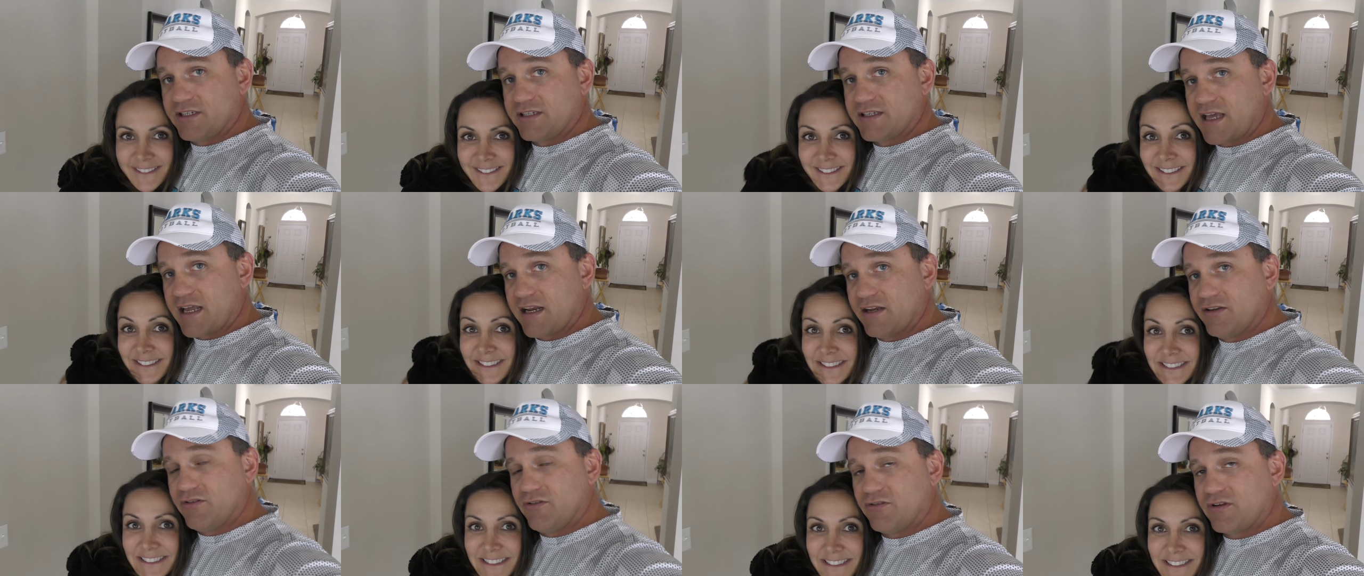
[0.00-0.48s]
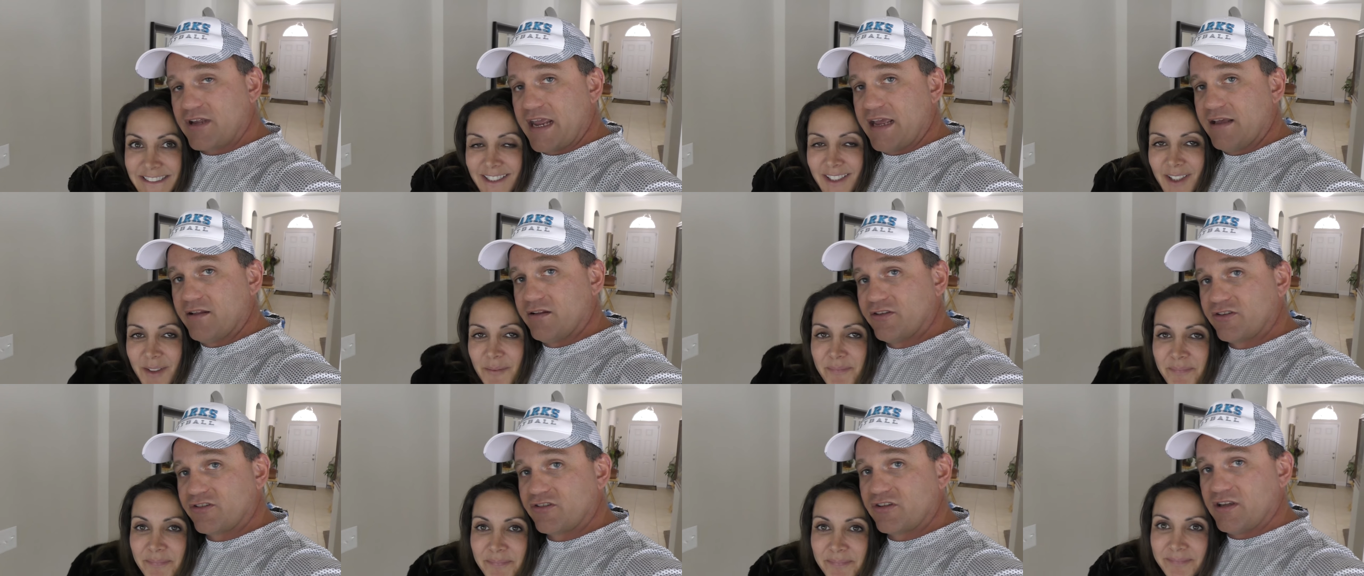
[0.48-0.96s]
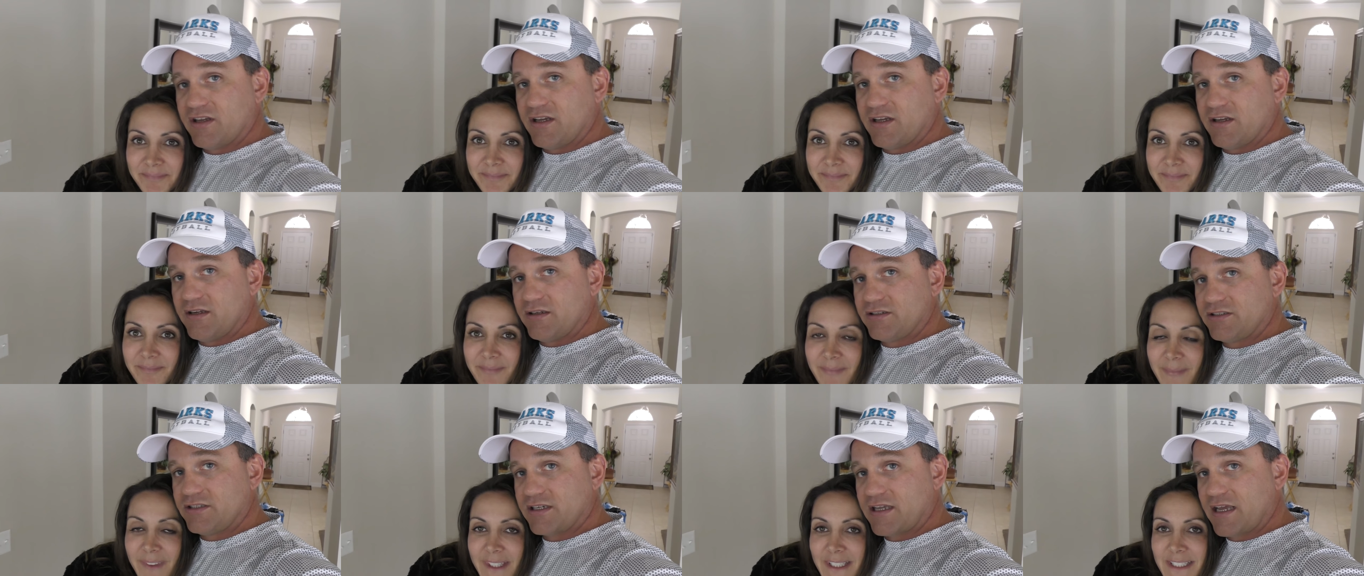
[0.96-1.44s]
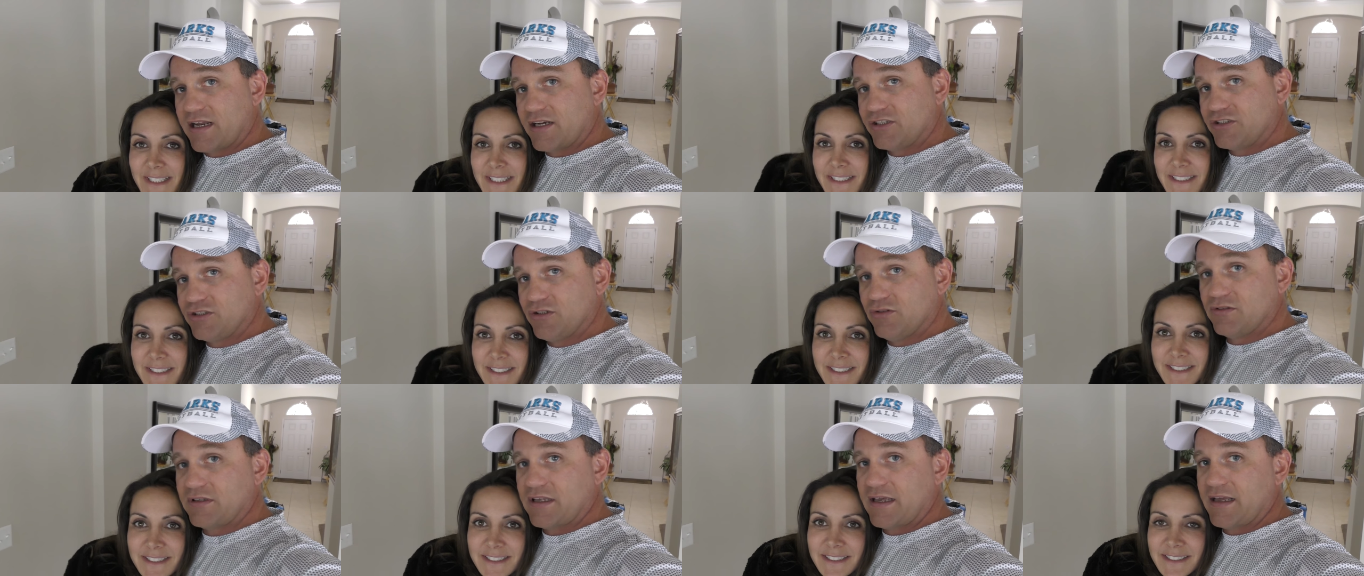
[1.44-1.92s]
Speaker 1: She's got to do Kayla's. Uh, she's got to
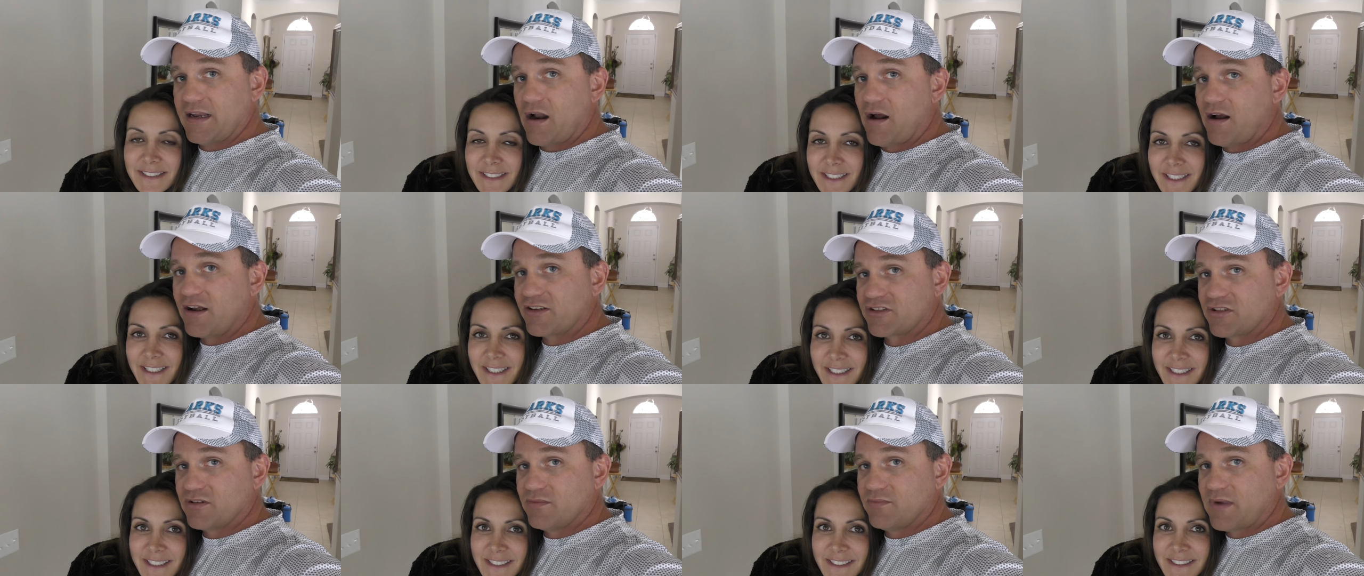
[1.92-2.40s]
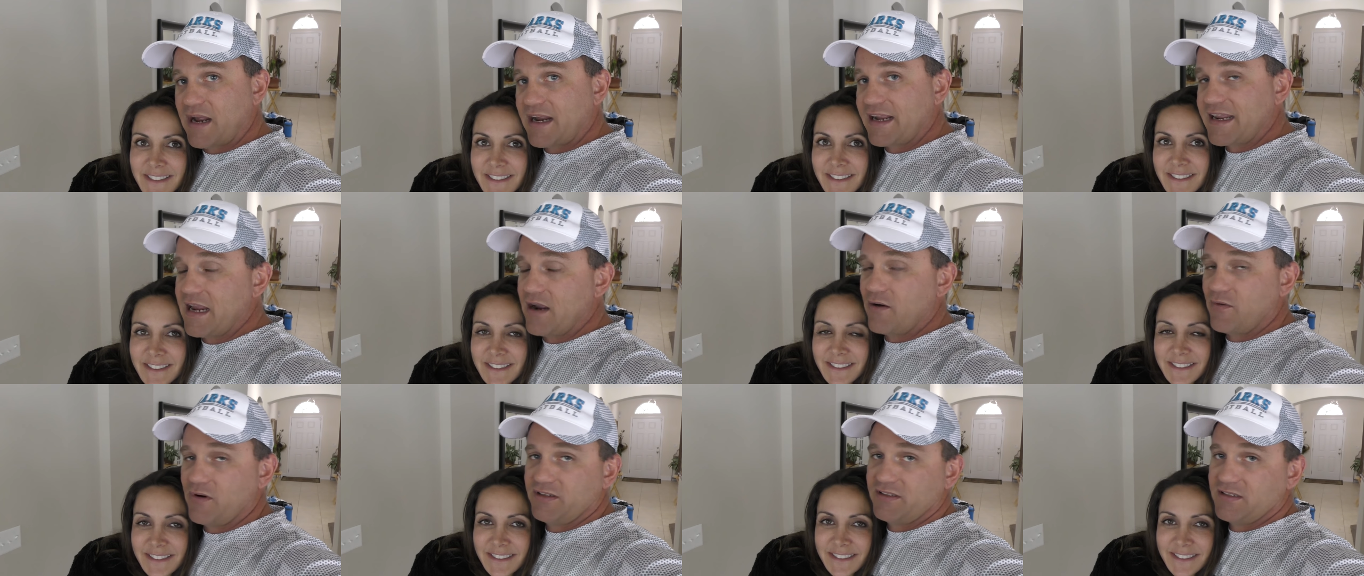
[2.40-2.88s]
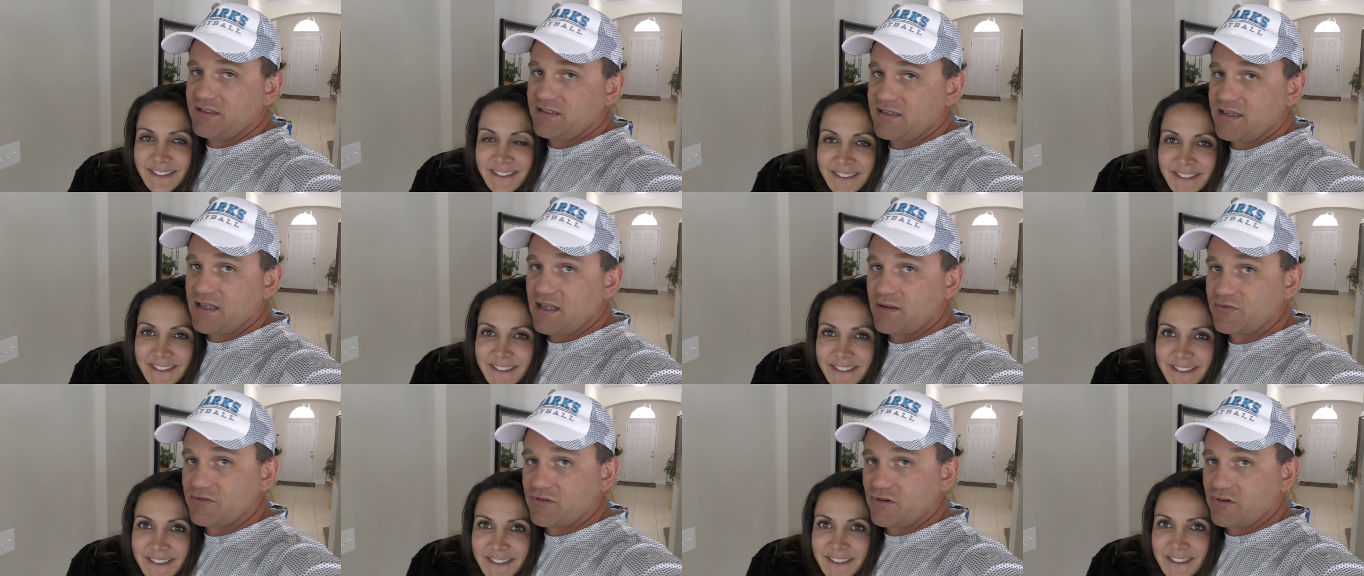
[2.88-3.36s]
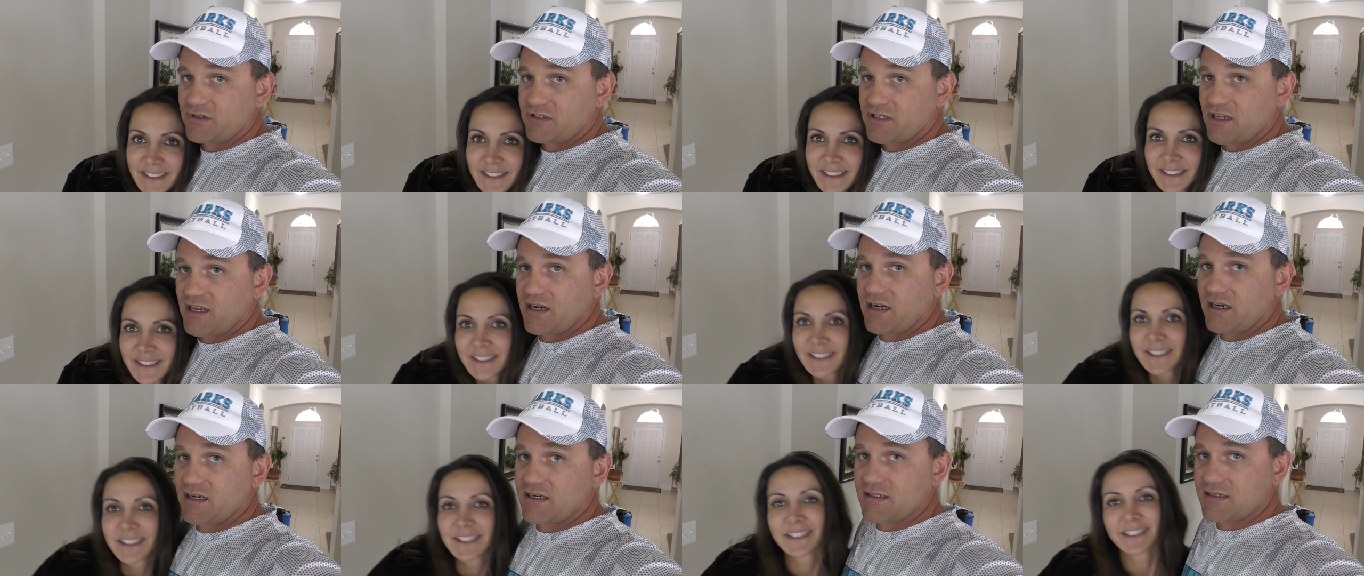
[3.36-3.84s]
shoot that awesome. I can't wait to see. It. I'm so
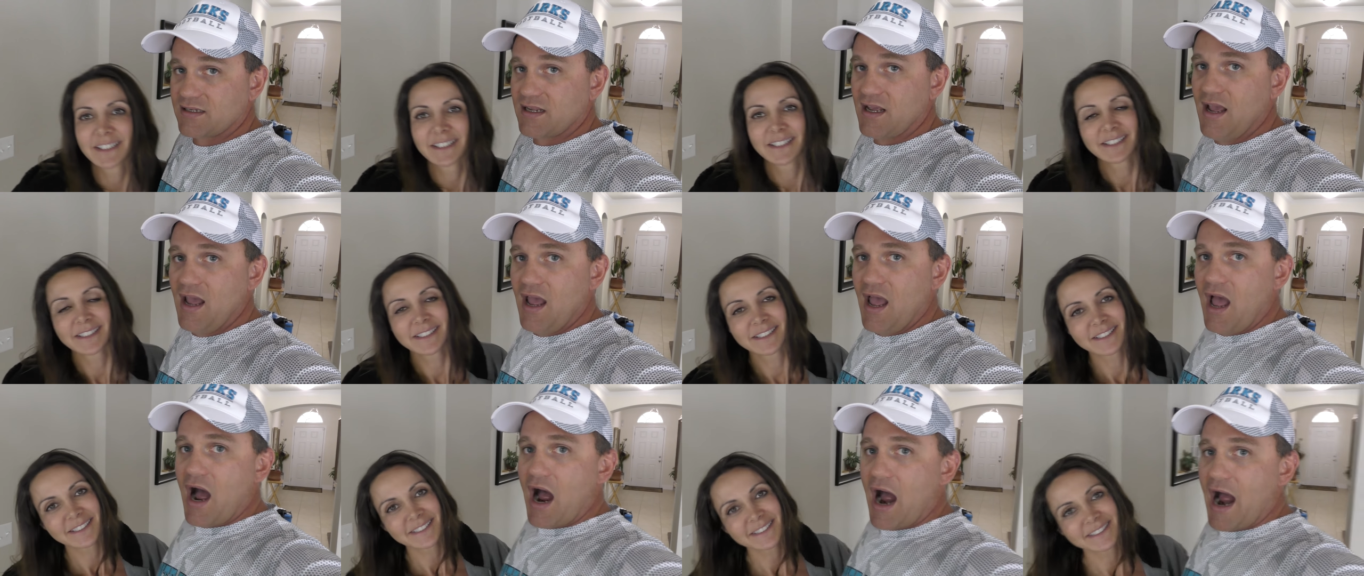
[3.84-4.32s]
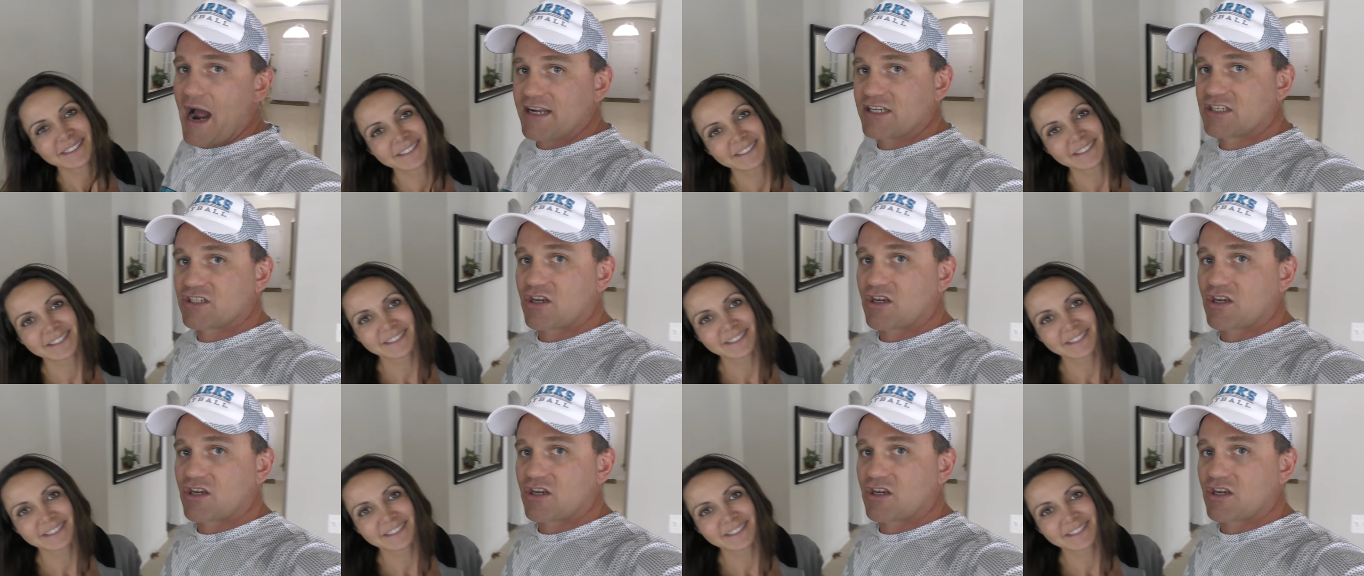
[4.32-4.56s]
excited because I